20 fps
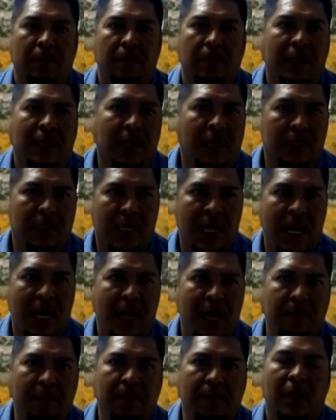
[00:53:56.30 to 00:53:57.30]
at that
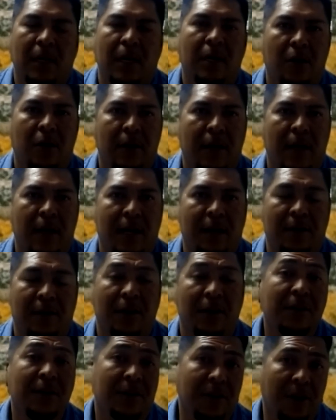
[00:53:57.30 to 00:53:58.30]
time, I already had
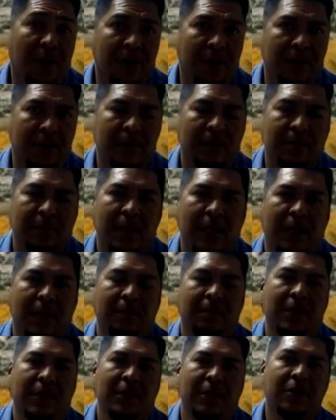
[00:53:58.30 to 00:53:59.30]
another daughter,
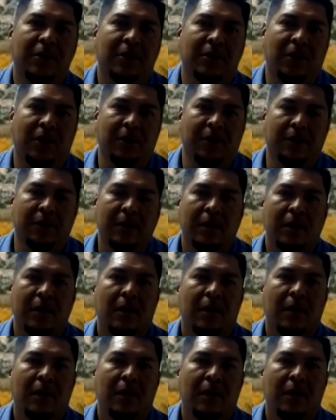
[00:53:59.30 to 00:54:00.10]
my younger daughter,